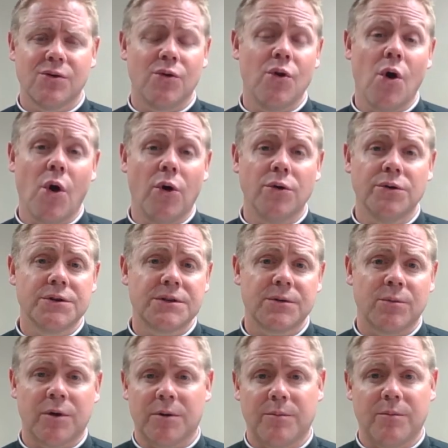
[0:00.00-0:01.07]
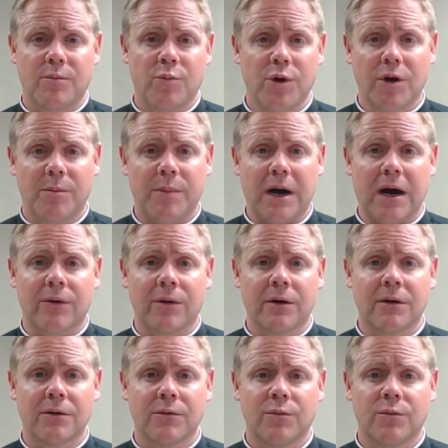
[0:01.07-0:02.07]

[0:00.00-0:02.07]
knows where real power,